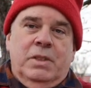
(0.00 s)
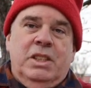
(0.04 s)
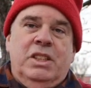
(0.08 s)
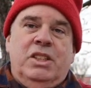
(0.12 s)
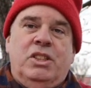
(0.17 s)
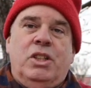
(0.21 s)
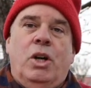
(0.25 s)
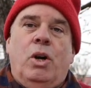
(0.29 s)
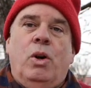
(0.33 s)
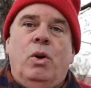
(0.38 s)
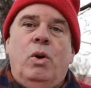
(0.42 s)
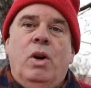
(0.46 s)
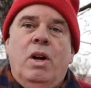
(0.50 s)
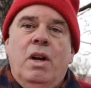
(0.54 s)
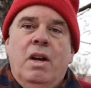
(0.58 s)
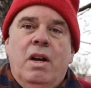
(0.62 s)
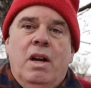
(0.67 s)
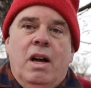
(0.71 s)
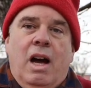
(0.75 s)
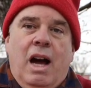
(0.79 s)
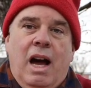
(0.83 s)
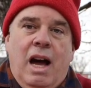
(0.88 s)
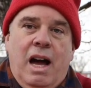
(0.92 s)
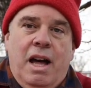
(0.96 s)
So
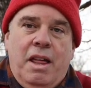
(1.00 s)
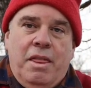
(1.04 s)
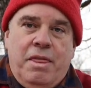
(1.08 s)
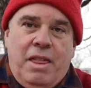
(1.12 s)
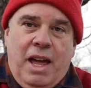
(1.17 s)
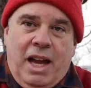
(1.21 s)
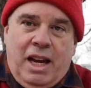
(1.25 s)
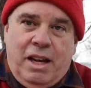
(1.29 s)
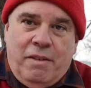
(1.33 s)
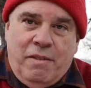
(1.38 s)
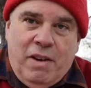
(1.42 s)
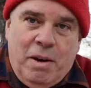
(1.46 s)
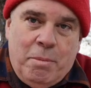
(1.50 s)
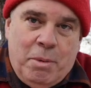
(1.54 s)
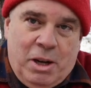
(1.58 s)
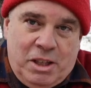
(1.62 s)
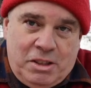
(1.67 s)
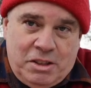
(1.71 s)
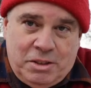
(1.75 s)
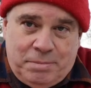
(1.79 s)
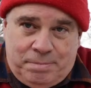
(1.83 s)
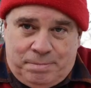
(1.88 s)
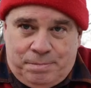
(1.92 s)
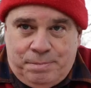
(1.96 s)
thank you very
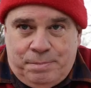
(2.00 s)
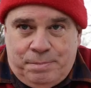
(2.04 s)
much.